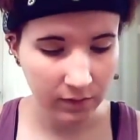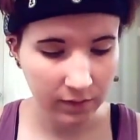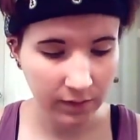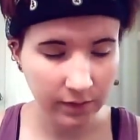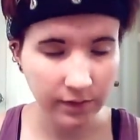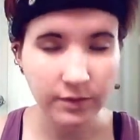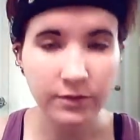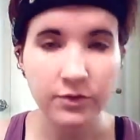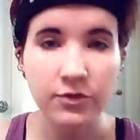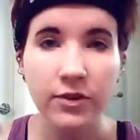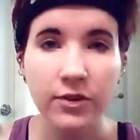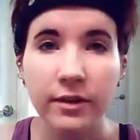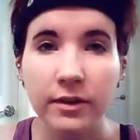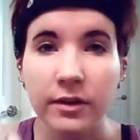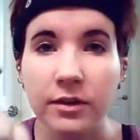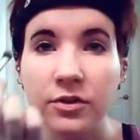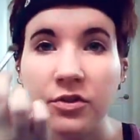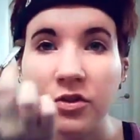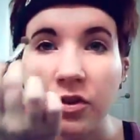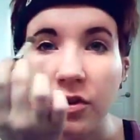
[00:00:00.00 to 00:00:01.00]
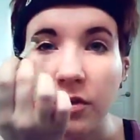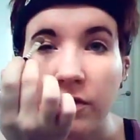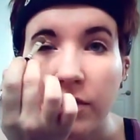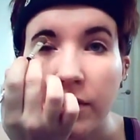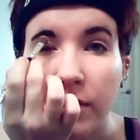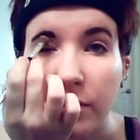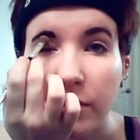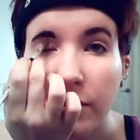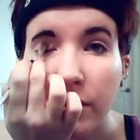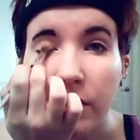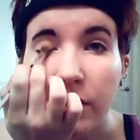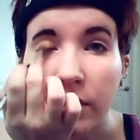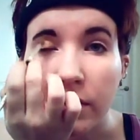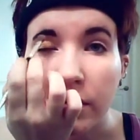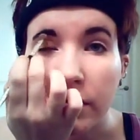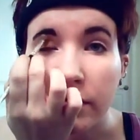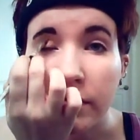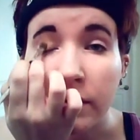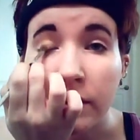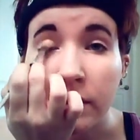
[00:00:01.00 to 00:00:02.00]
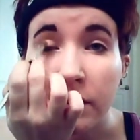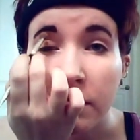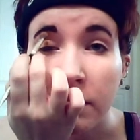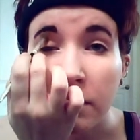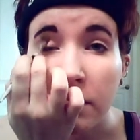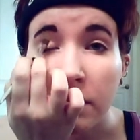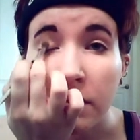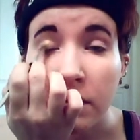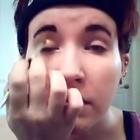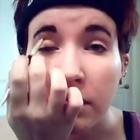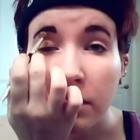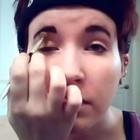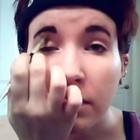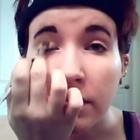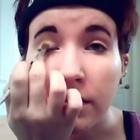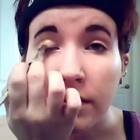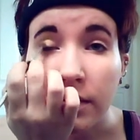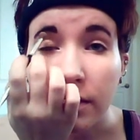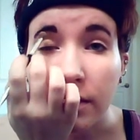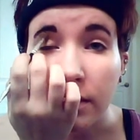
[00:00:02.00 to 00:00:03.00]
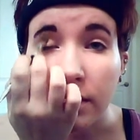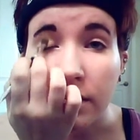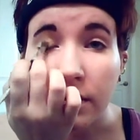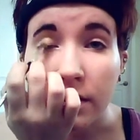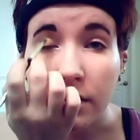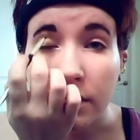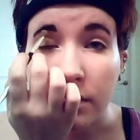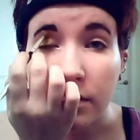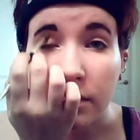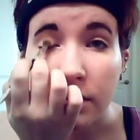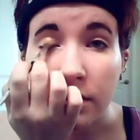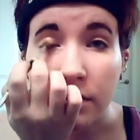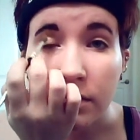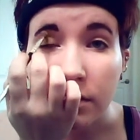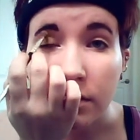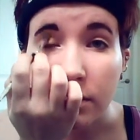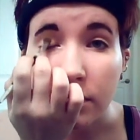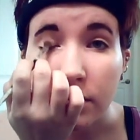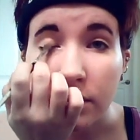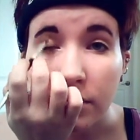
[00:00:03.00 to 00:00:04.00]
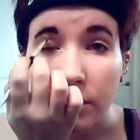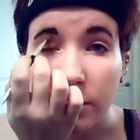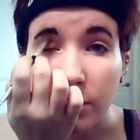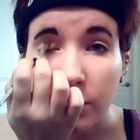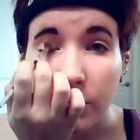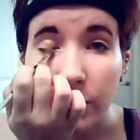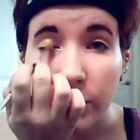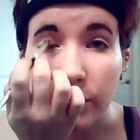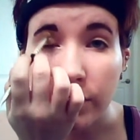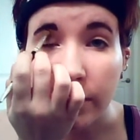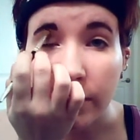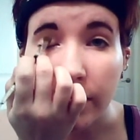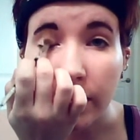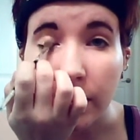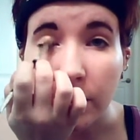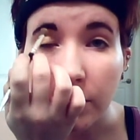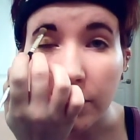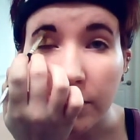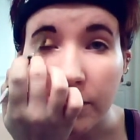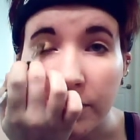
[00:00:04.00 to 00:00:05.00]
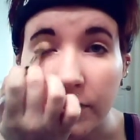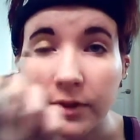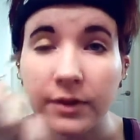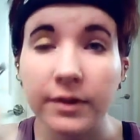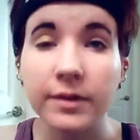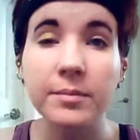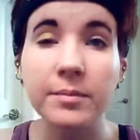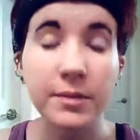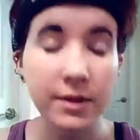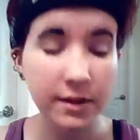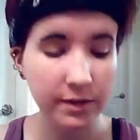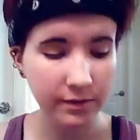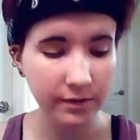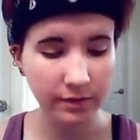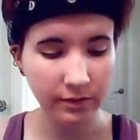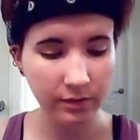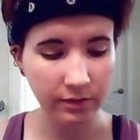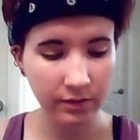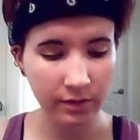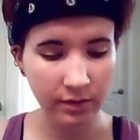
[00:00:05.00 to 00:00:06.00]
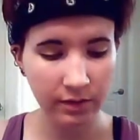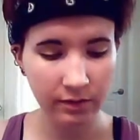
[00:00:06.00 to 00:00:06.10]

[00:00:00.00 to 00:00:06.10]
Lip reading: I know it's not going to show up very well on the computer camera until I'm done,